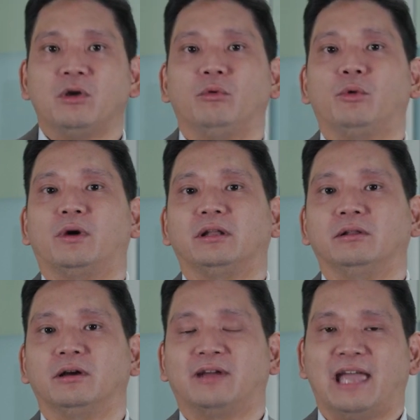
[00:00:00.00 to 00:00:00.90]
We want to
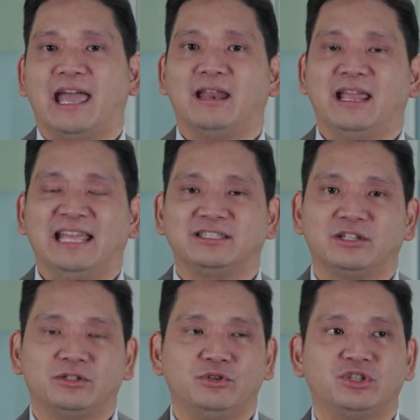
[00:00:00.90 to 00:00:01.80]
look at
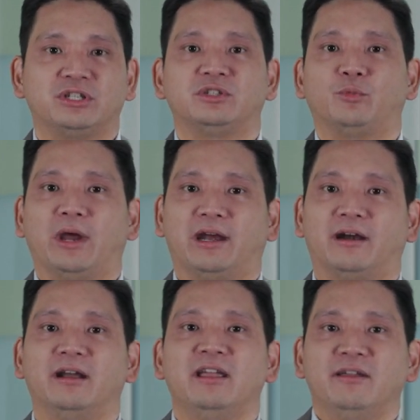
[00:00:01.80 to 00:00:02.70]
institutions
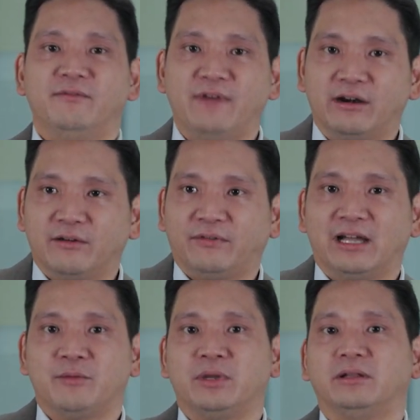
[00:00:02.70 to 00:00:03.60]
where
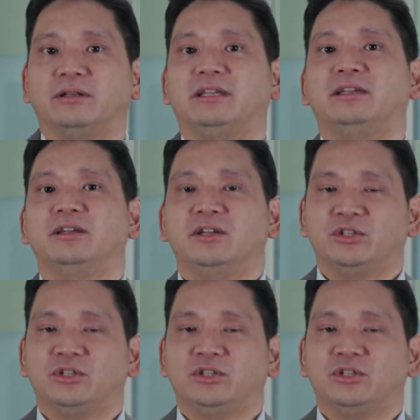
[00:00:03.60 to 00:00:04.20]
verifiability,